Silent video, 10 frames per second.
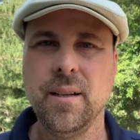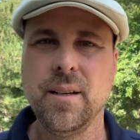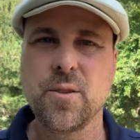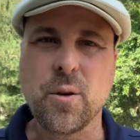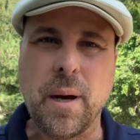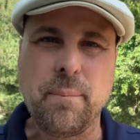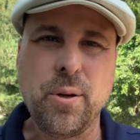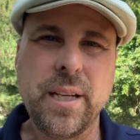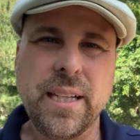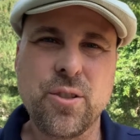So by
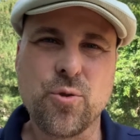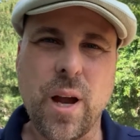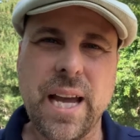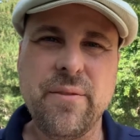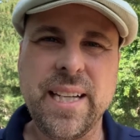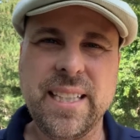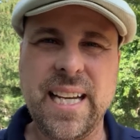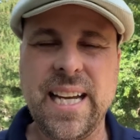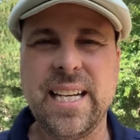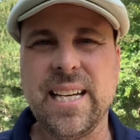putting driving
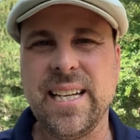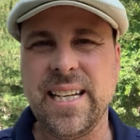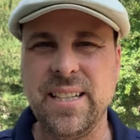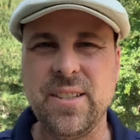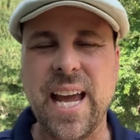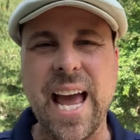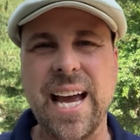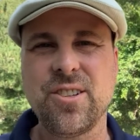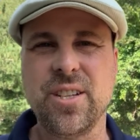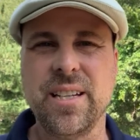data into
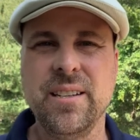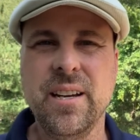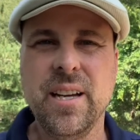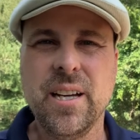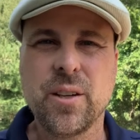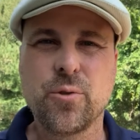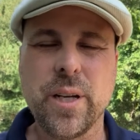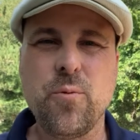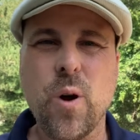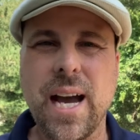action,
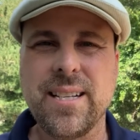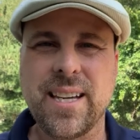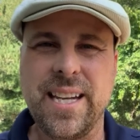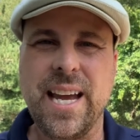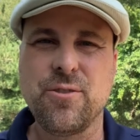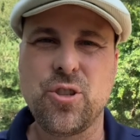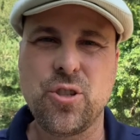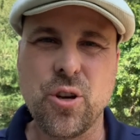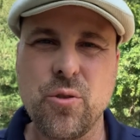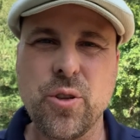Gridwise can now
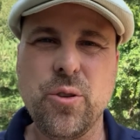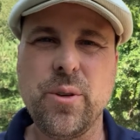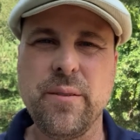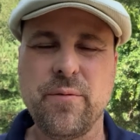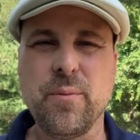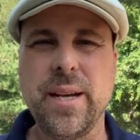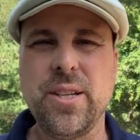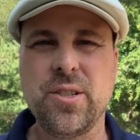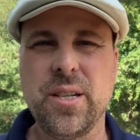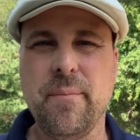show you
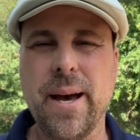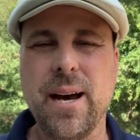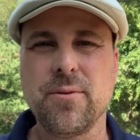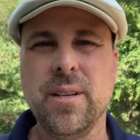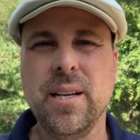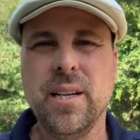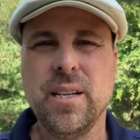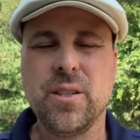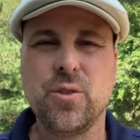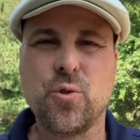information about
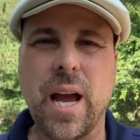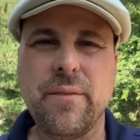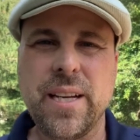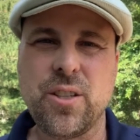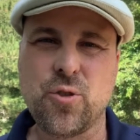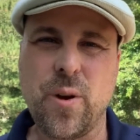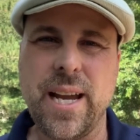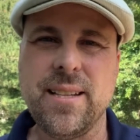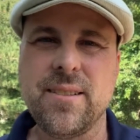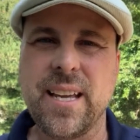driving
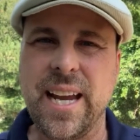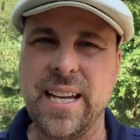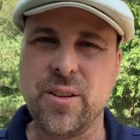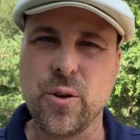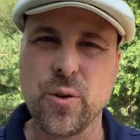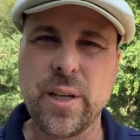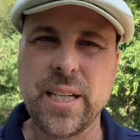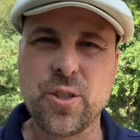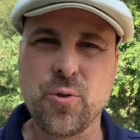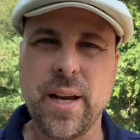trends and earning
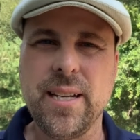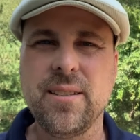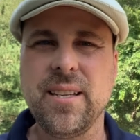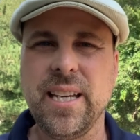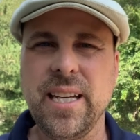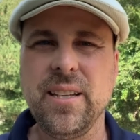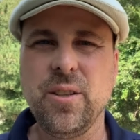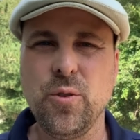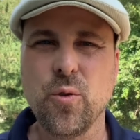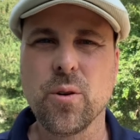trends in
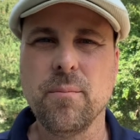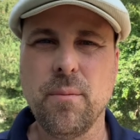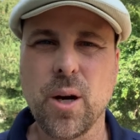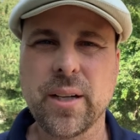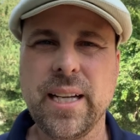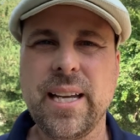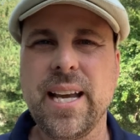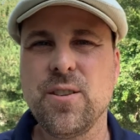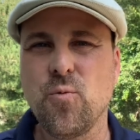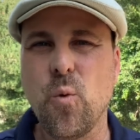your market
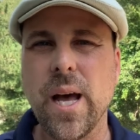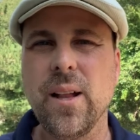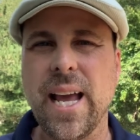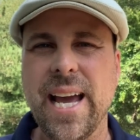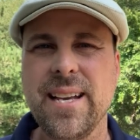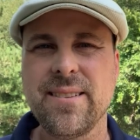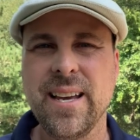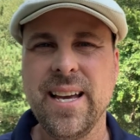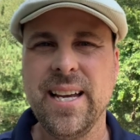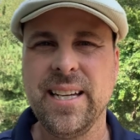as well as
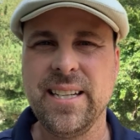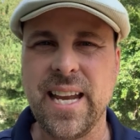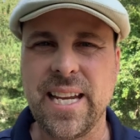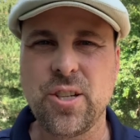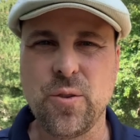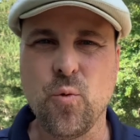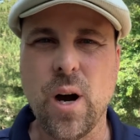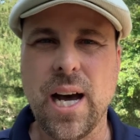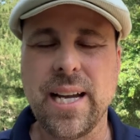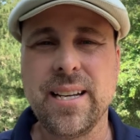
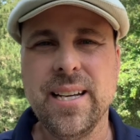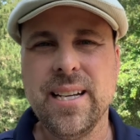nationwide.